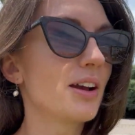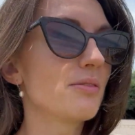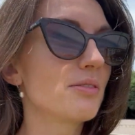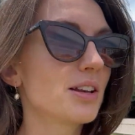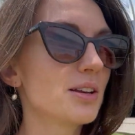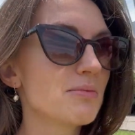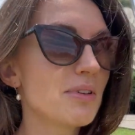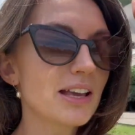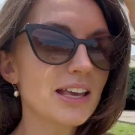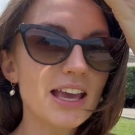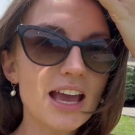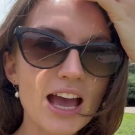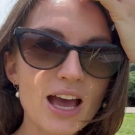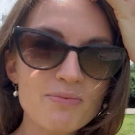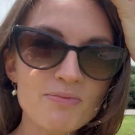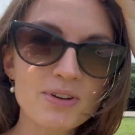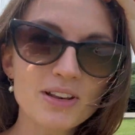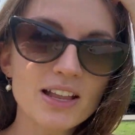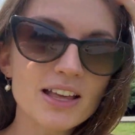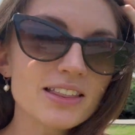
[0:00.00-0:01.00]
I'm going to make it
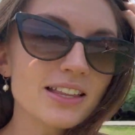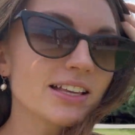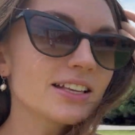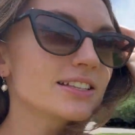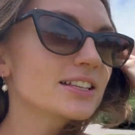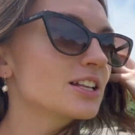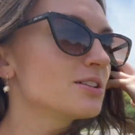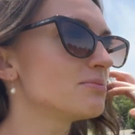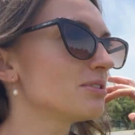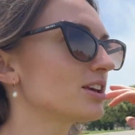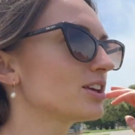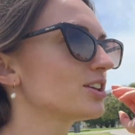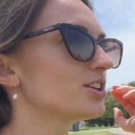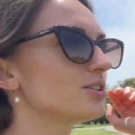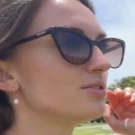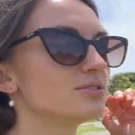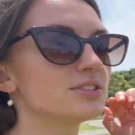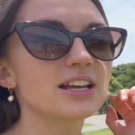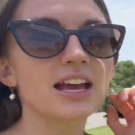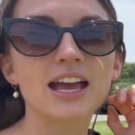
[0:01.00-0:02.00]
happen. I think it's going to be a
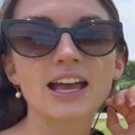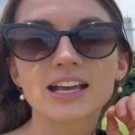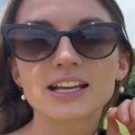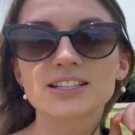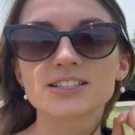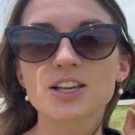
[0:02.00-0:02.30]
cute day.